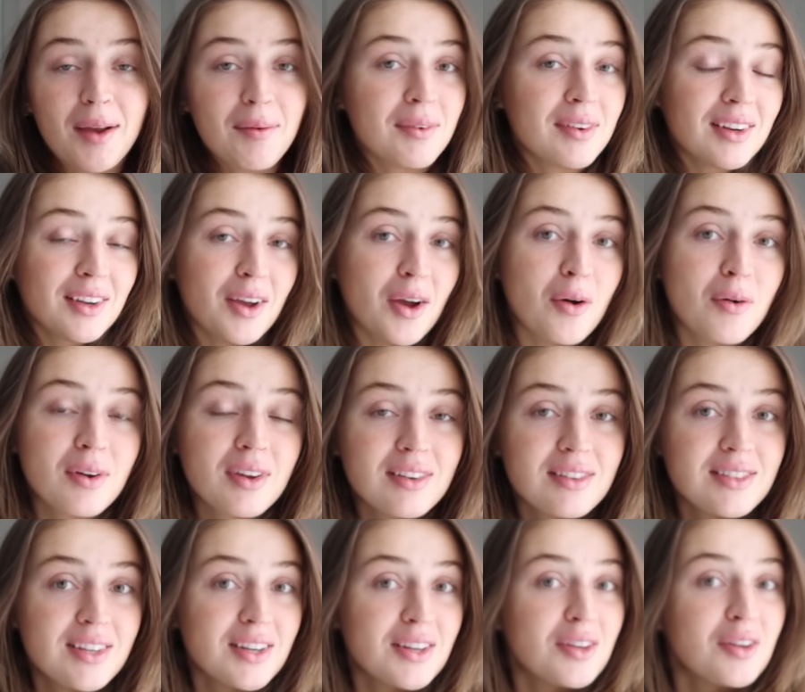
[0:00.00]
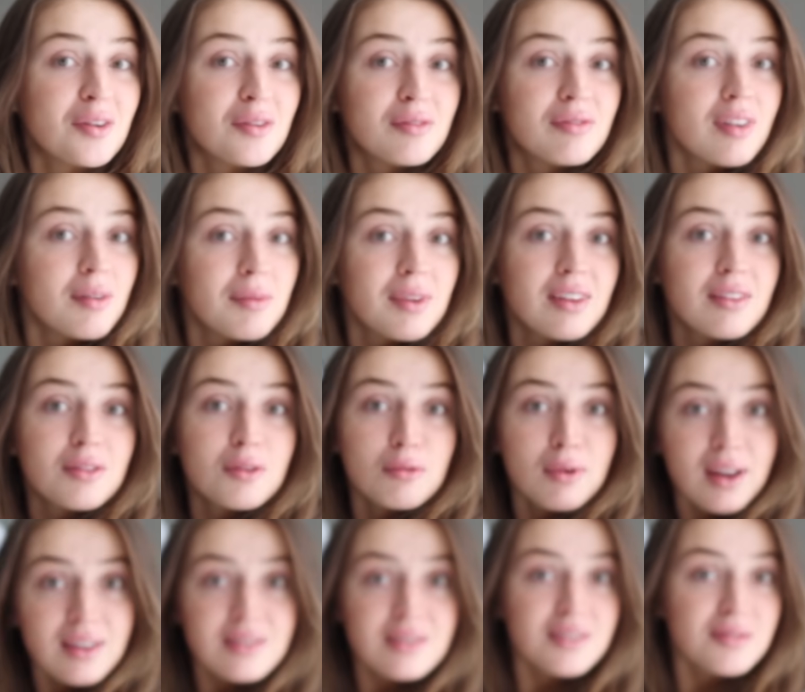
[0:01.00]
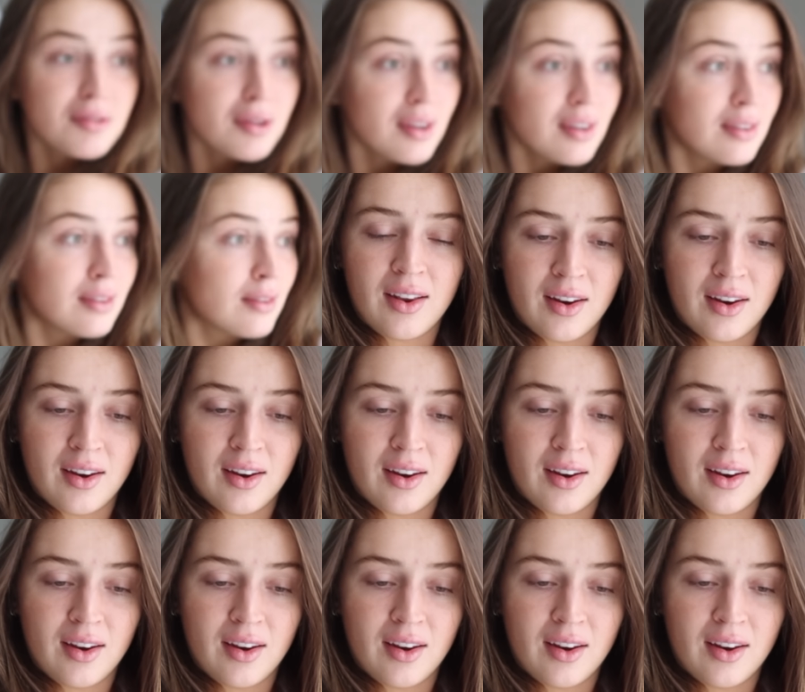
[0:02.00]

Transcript: I'm gonna go continue filming the rest of it.